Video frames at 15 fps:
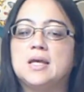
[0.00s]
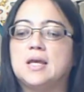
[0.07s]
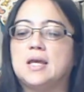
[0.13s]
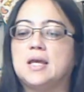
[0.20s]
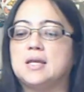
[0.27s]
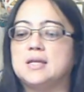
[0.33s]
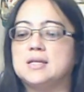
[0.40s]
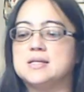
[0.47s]

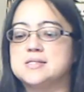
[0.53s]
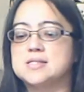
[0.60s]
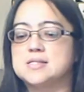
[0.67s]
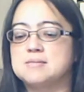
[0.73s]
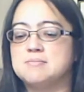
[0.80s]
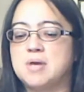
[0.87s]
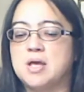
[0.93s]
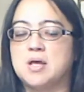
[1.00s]
and it
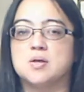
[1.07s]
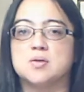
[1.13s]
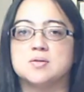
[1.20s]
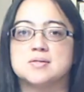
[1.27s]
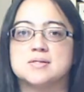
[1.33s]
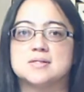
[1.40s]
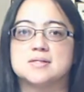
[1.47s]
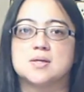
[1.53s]

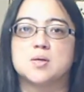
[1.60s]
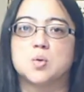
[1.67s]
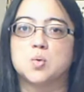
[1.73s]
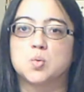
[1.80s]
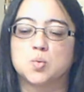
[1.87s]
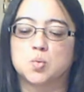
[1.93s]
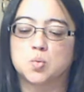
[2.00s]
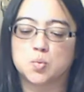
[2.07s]
smells
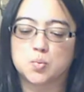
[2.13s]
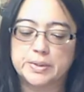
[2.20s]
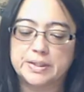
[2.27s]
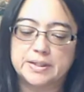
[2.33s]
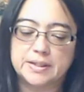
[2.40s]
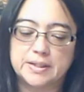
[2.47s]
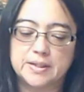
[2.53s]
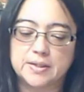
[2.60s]

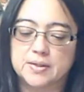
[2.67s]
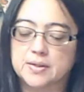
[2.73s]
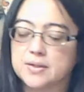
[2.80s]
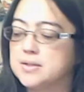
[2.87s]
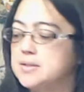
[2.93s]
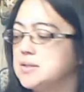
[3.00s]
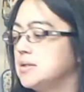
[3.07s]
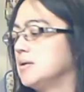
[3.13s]
really good.
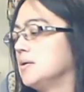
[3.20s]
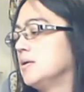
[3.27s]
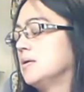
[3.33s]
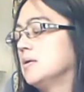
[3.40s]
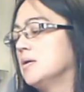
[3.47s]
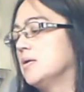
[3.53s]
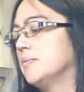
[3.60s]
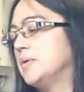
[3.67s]

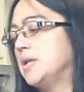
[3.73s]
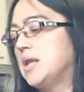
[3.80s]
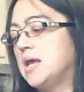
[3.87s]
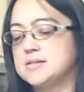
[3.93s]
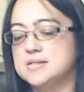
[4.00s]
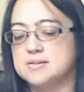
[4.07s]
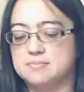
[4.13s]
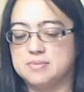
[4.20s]
It
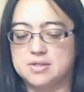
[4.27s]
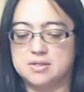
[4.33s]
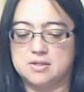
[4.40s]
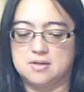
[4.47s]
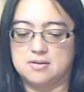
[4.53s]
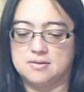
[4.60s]
hasn't been